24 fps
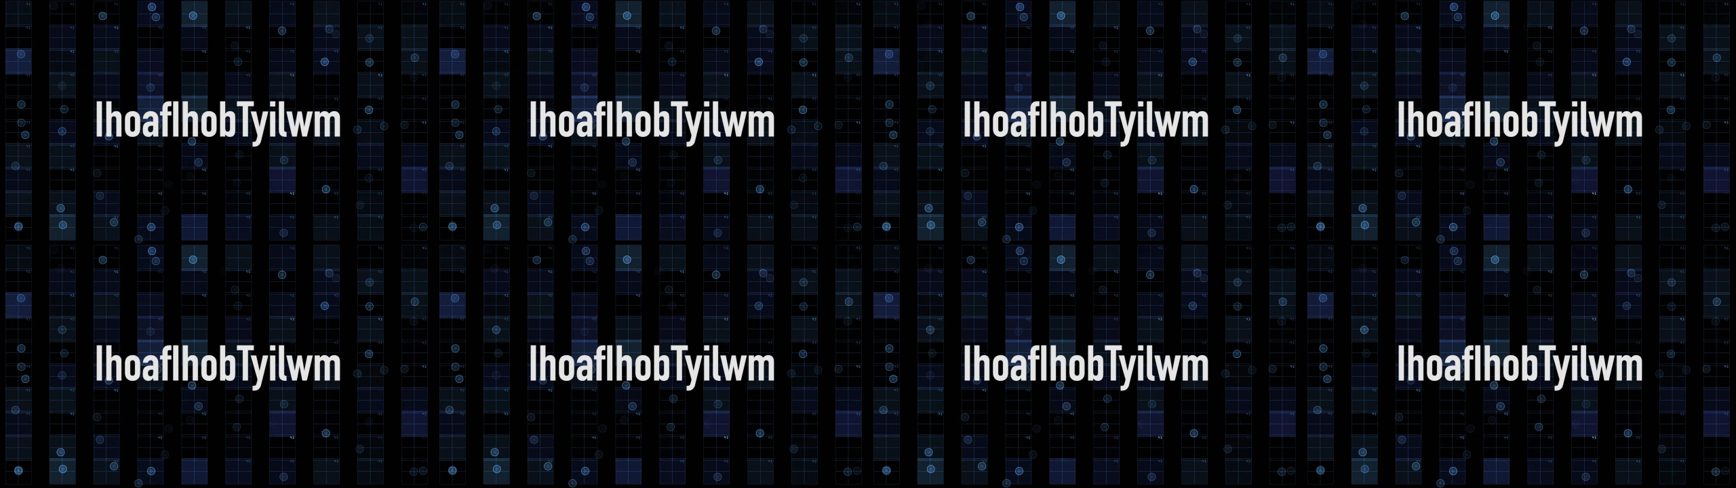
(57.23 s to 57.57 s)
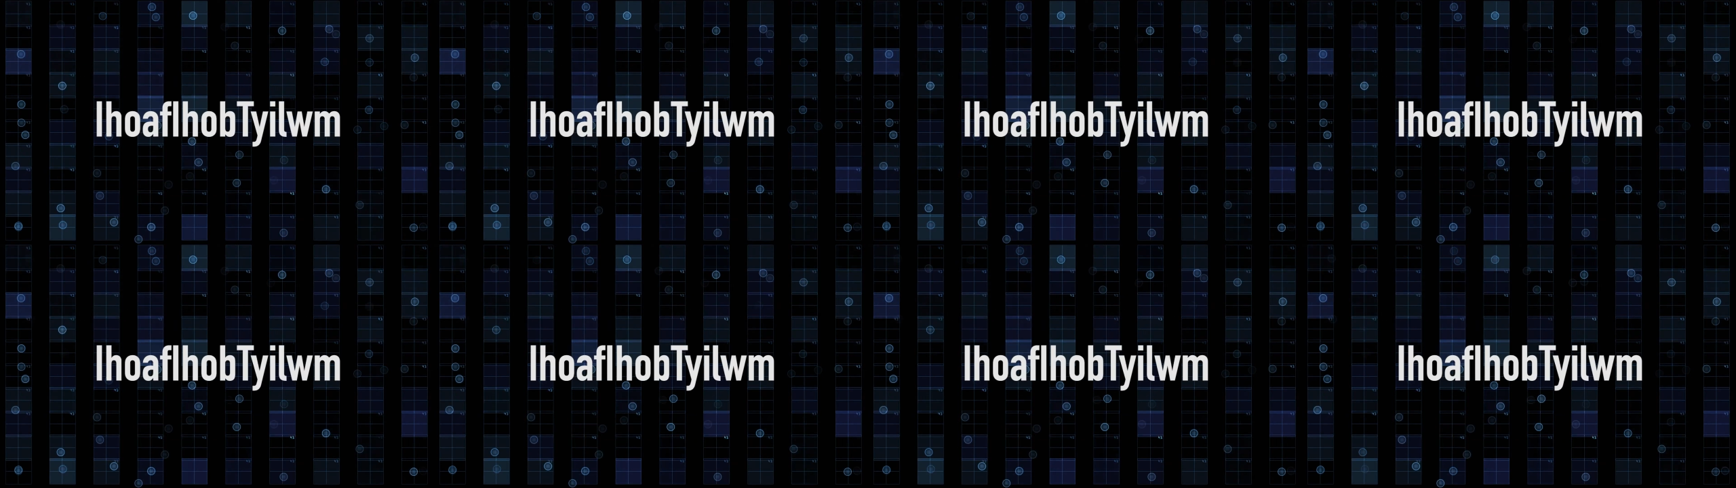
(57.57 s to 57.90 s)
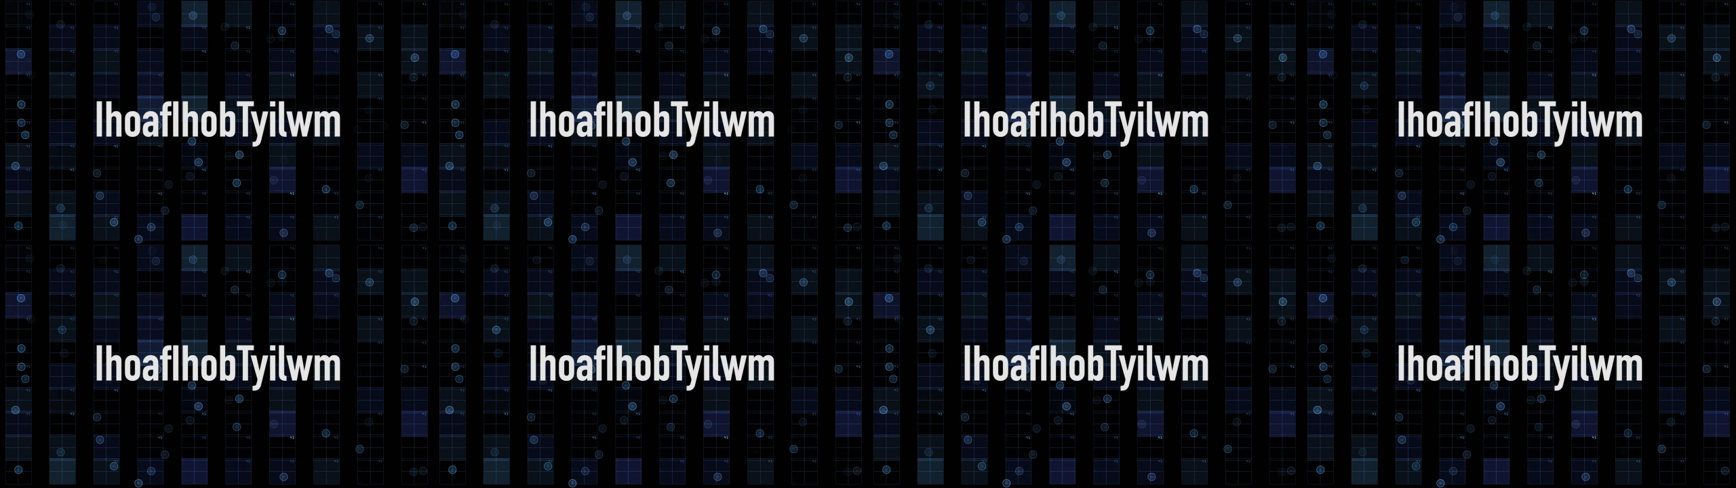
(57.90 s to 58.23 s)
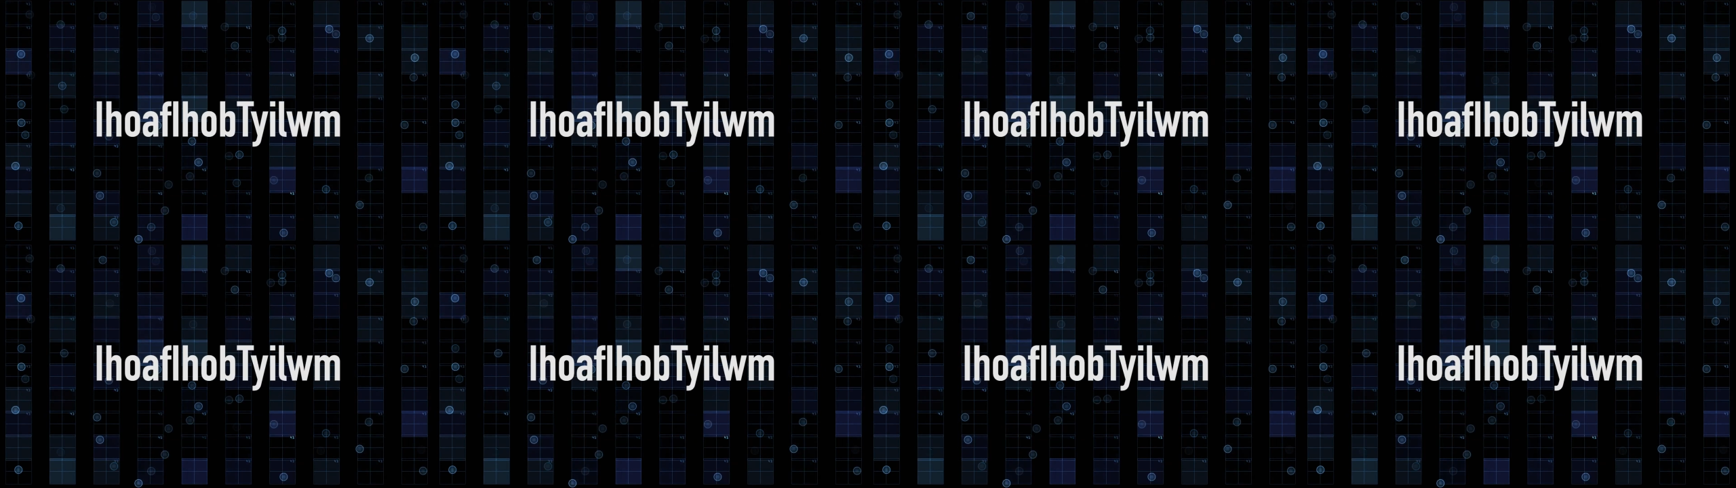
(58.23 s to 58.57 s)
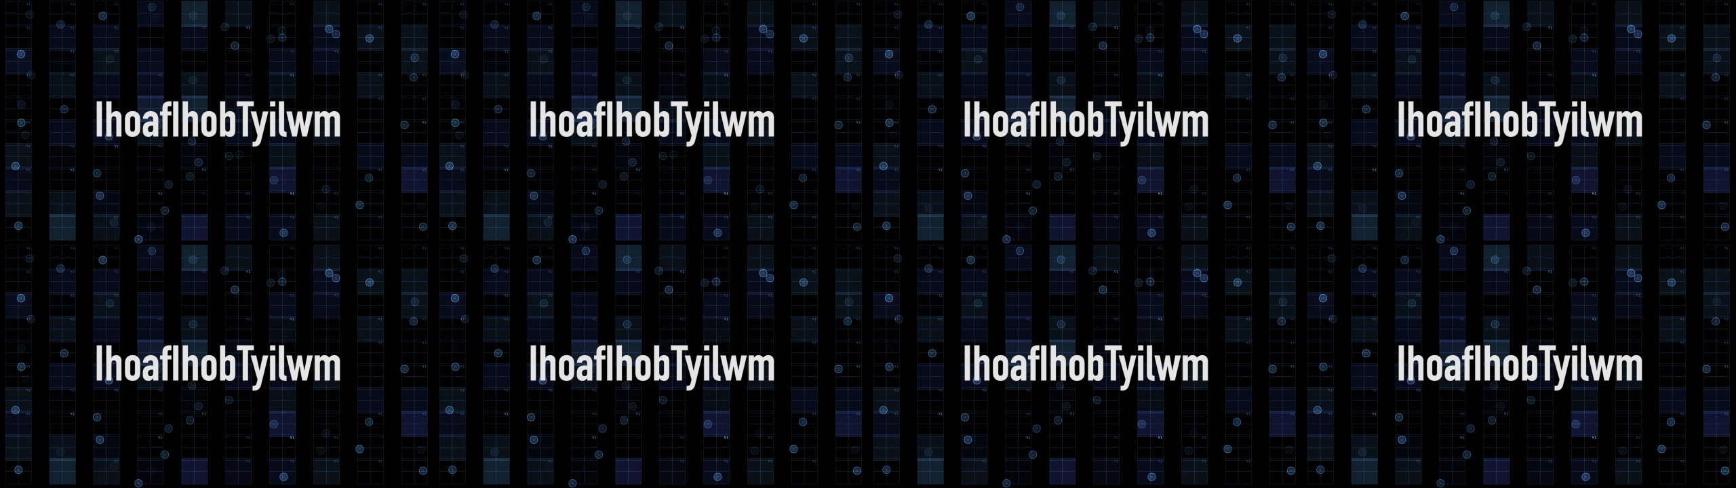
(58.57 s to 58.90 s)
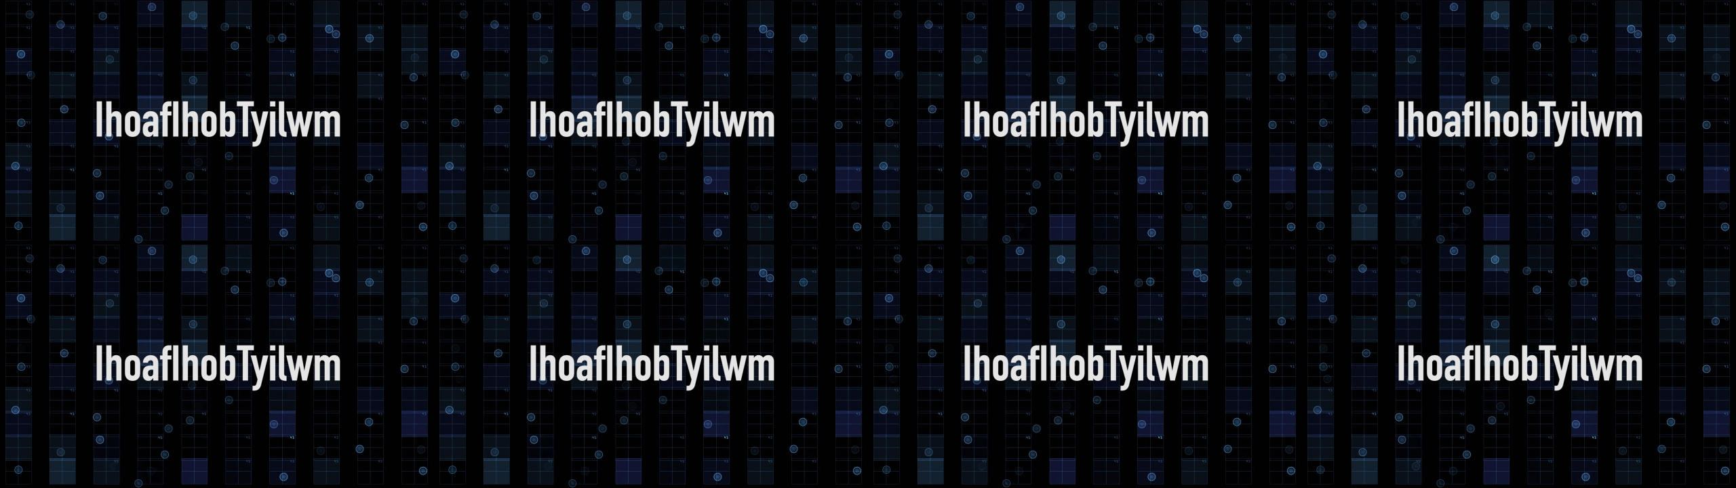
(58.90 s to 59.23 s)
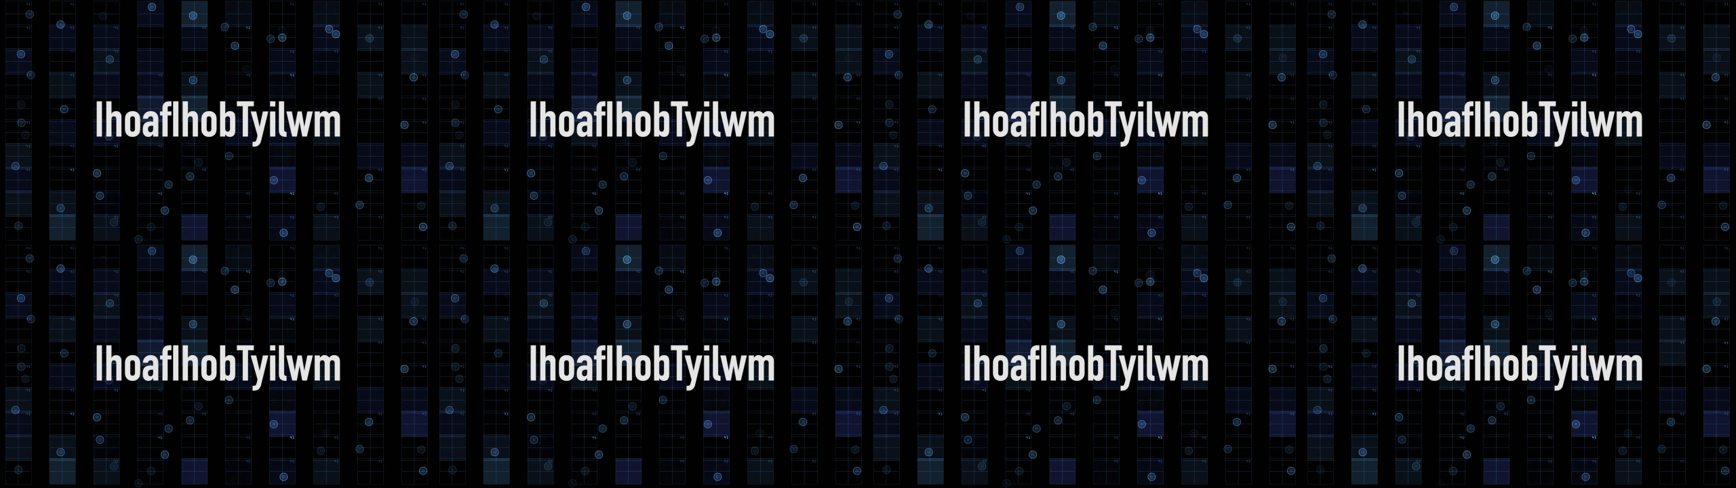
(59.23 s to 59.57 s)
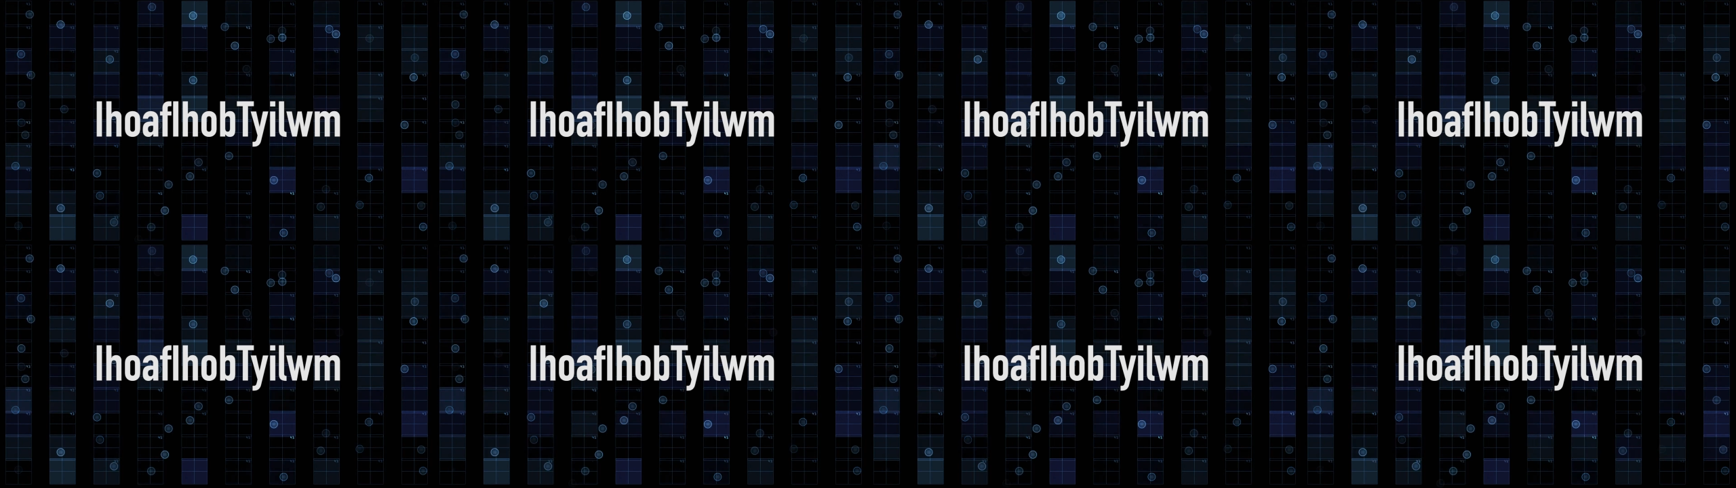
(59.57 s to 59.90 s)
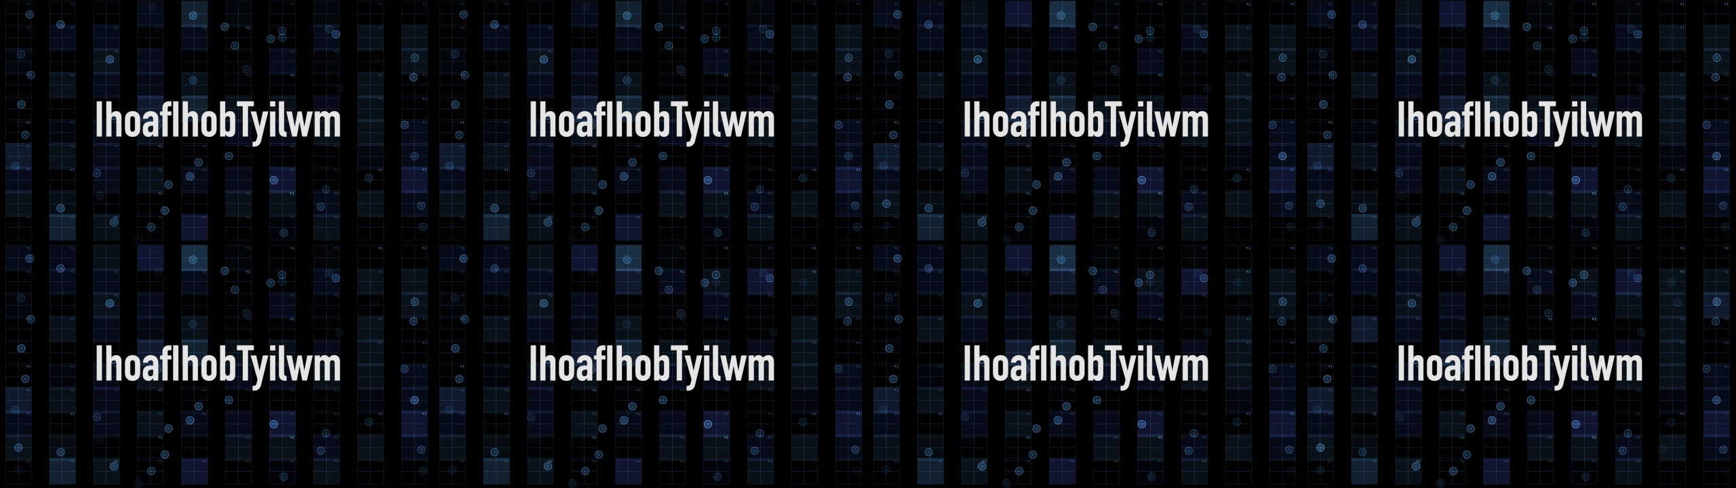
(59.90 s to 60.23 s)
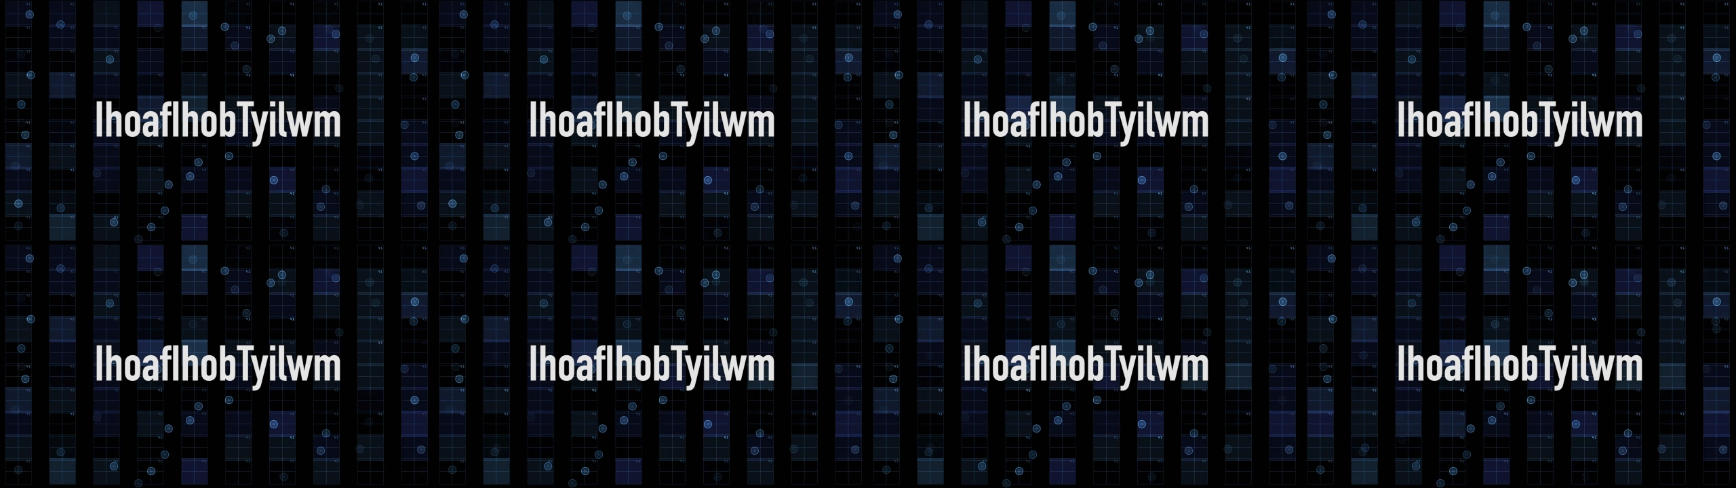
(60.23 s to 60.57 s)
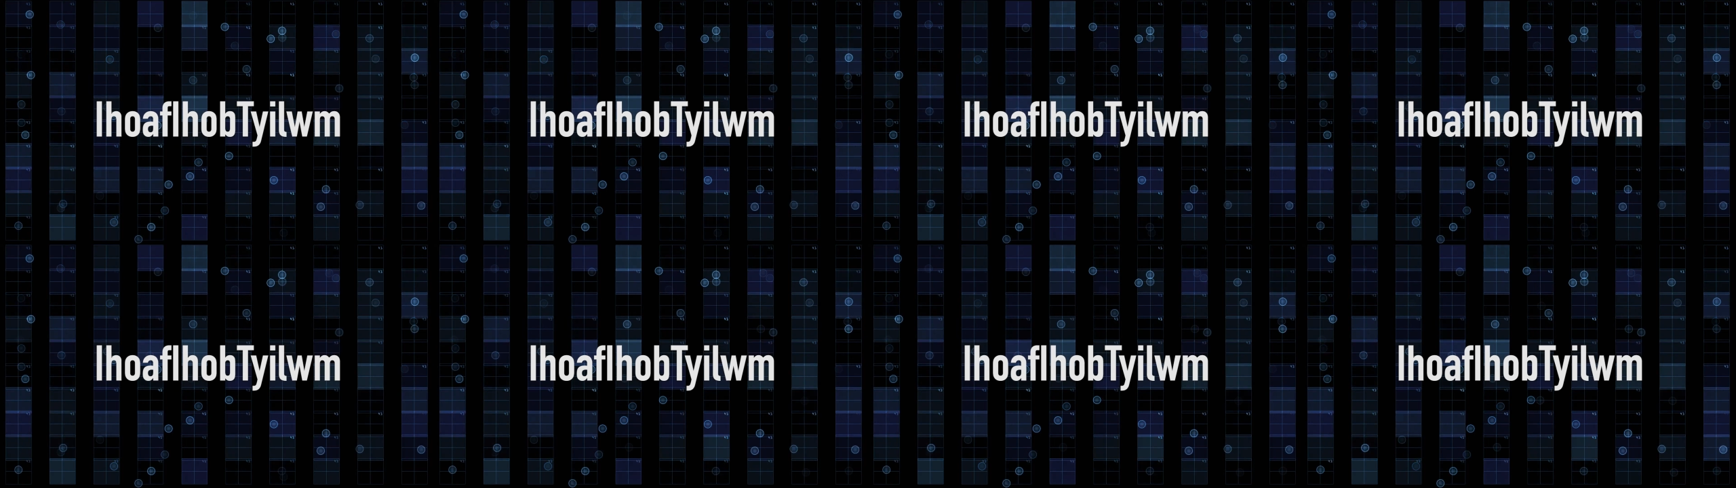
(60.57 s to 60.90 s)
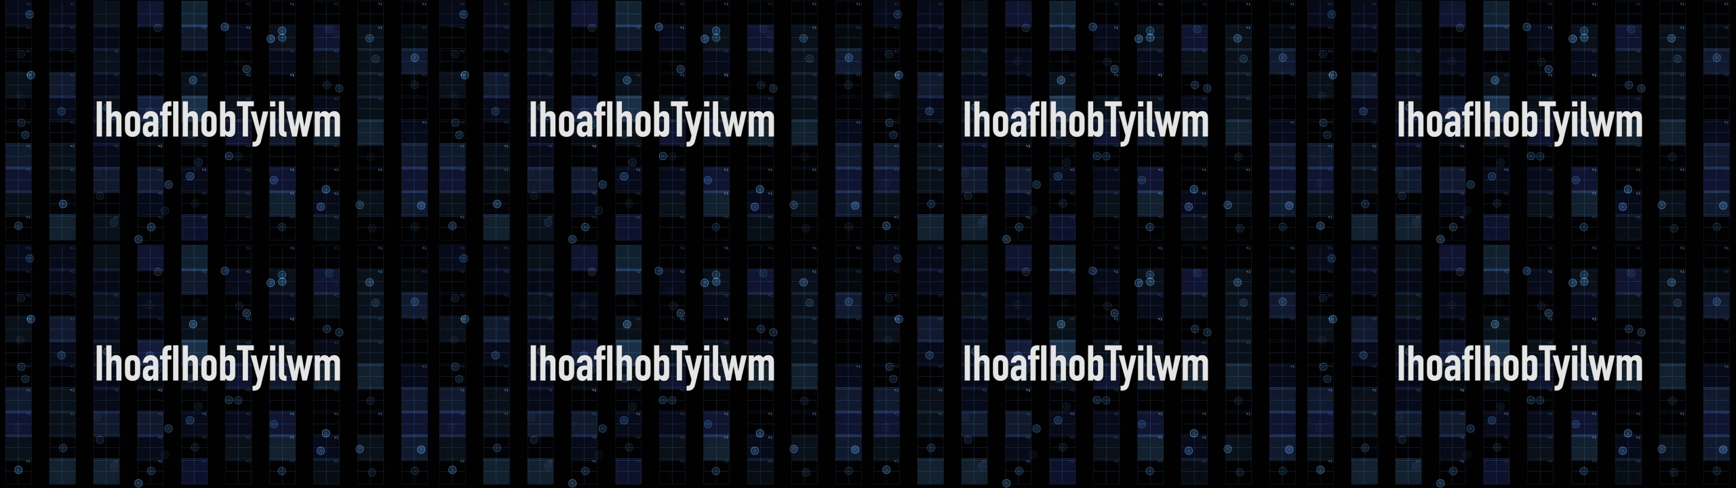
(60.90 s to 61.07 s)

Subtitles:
(no speaker visible)